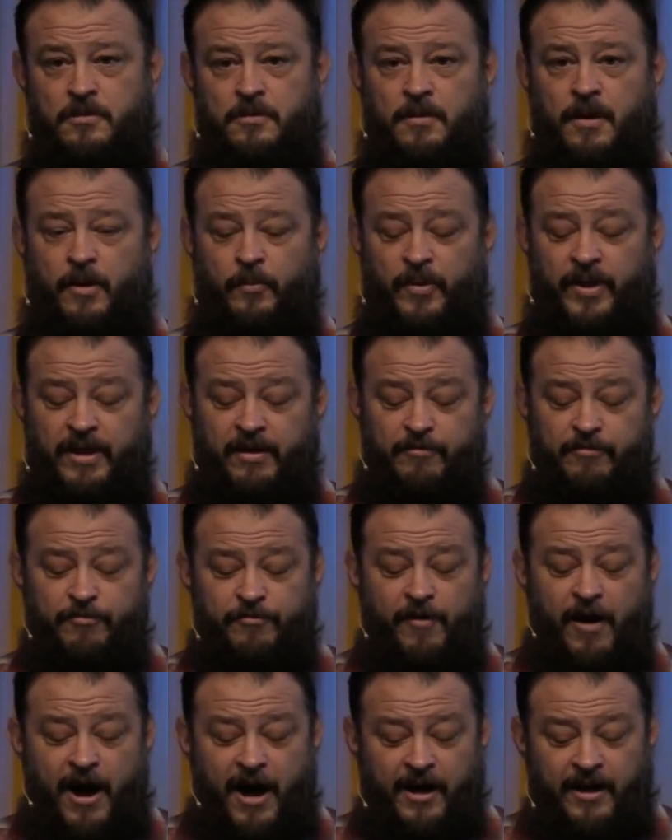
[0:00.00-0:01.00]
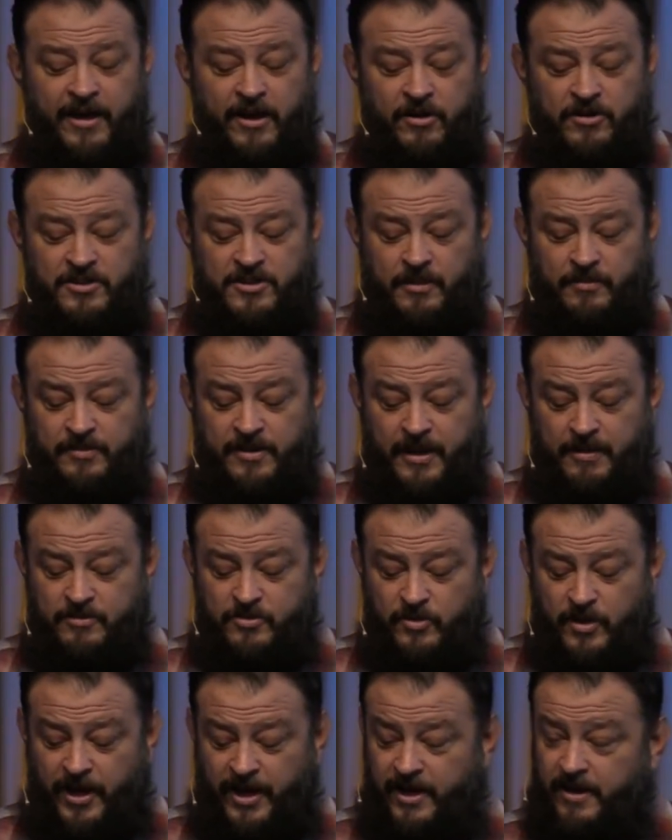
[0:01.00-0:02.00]
Right? We get fog here sometimes,
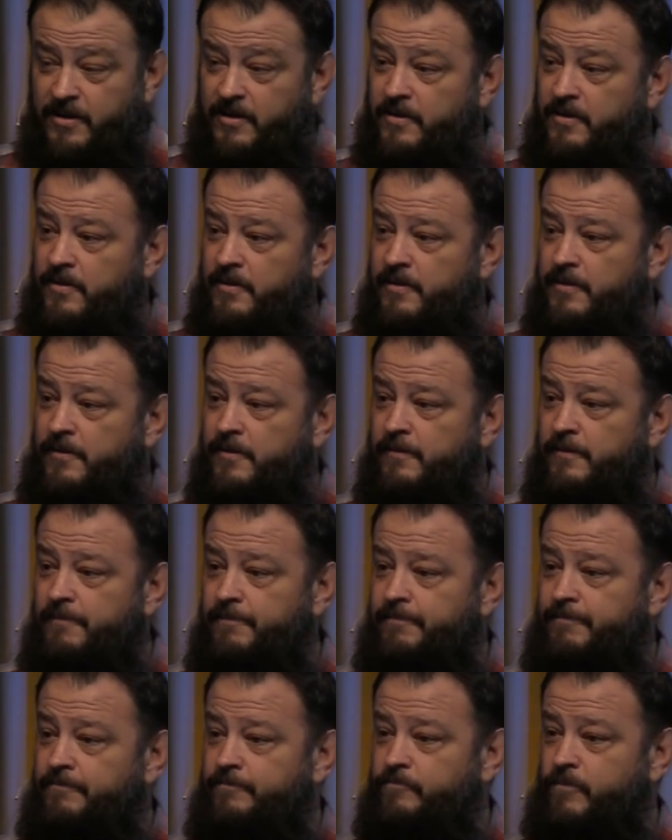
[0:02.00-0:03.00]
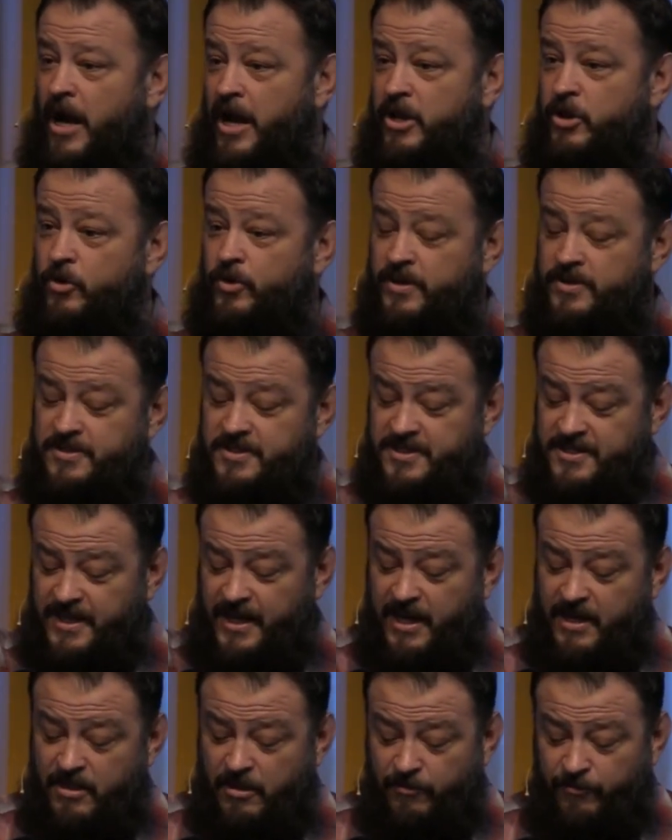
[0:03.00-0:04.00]
right? and you can
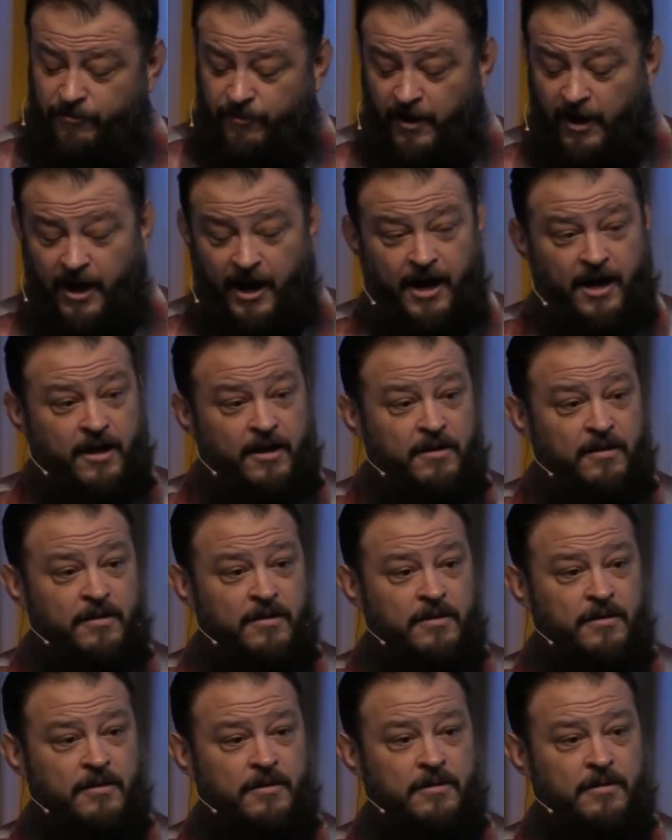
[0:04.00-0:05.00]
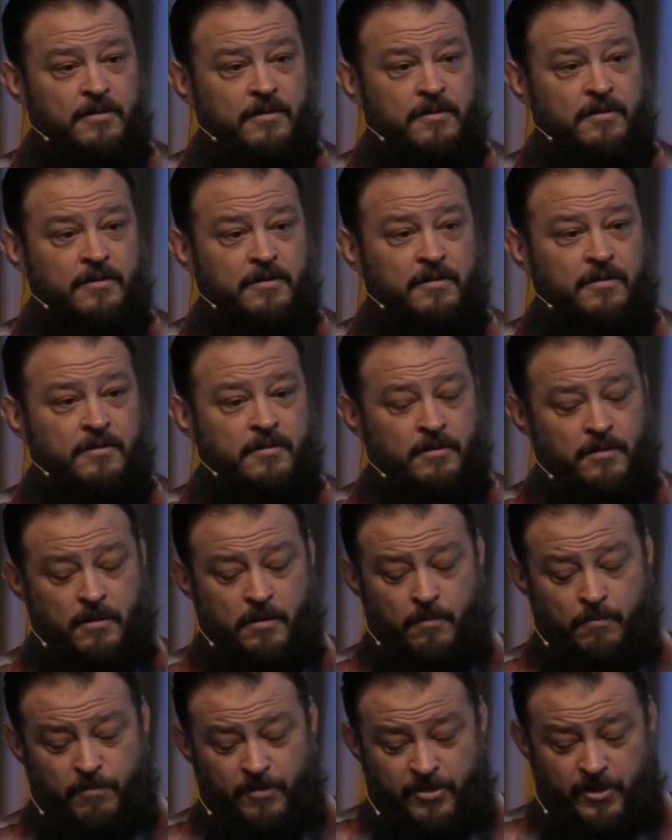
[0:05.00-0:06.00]
see the fog,
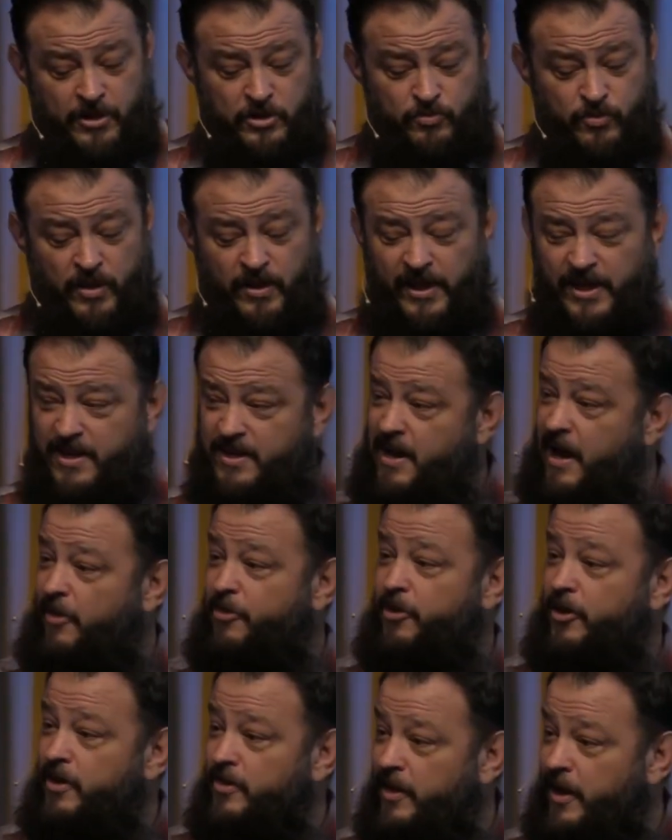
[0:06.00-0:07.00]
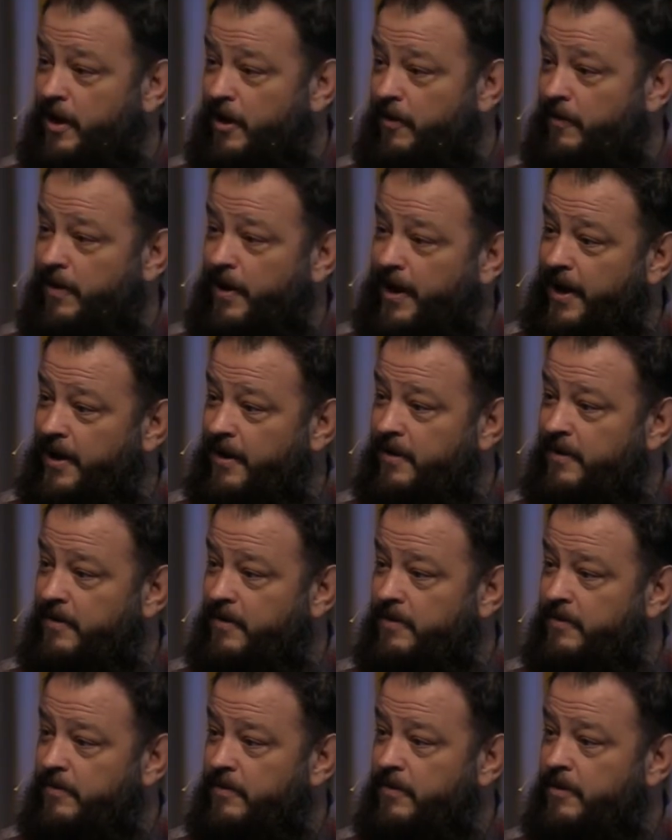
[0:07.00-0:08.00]
but there's really nothing there, right?
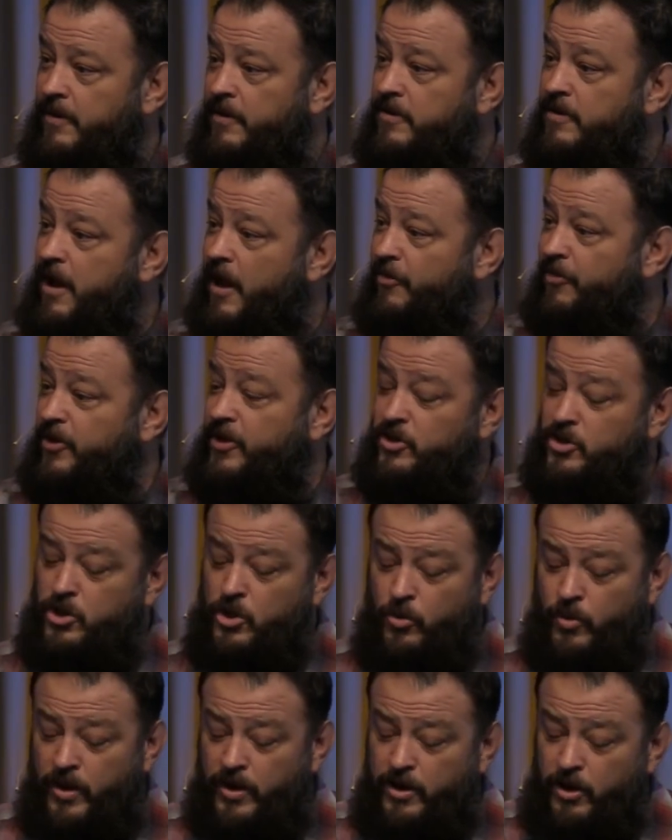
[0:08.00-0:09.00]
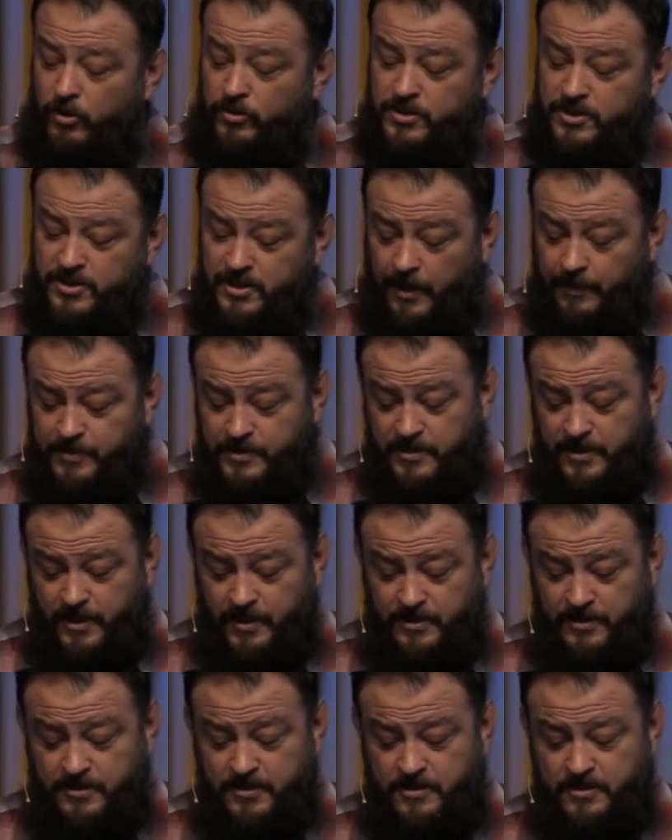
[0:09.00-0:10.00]
Nothing to it, no
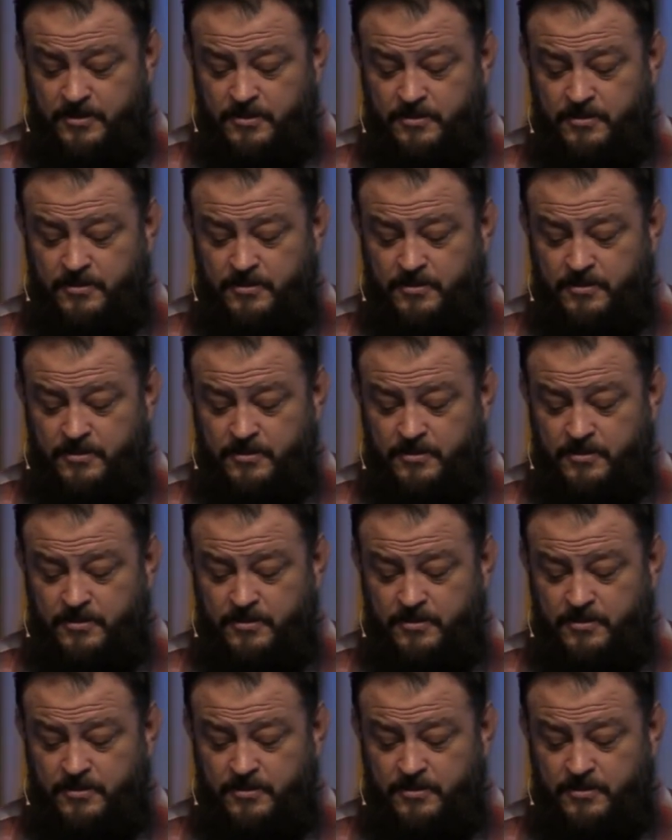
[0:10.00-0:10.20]
substance.